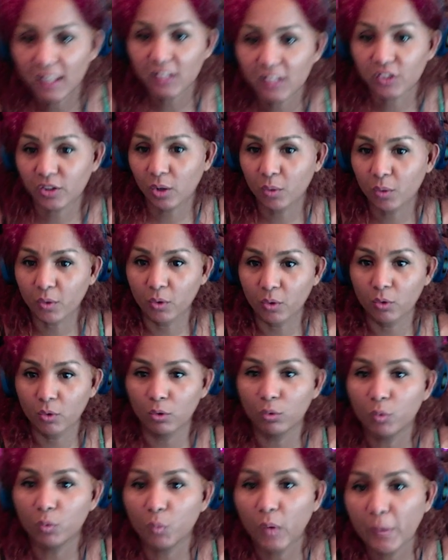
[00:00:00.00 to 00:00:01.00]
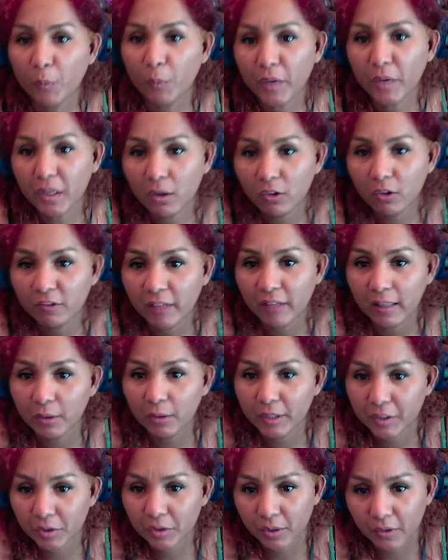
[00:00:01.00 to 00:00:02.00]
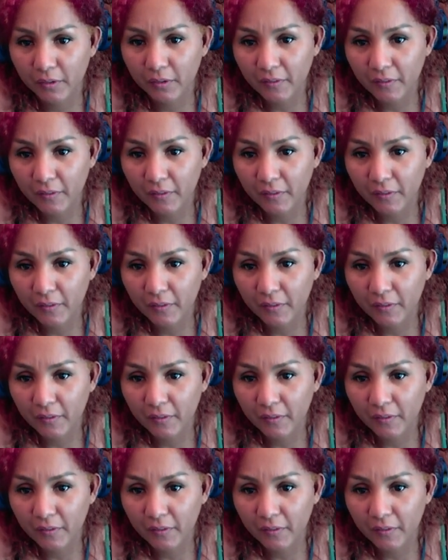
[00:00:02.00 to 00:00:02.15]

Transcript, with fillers: is so cool when we all follow each other.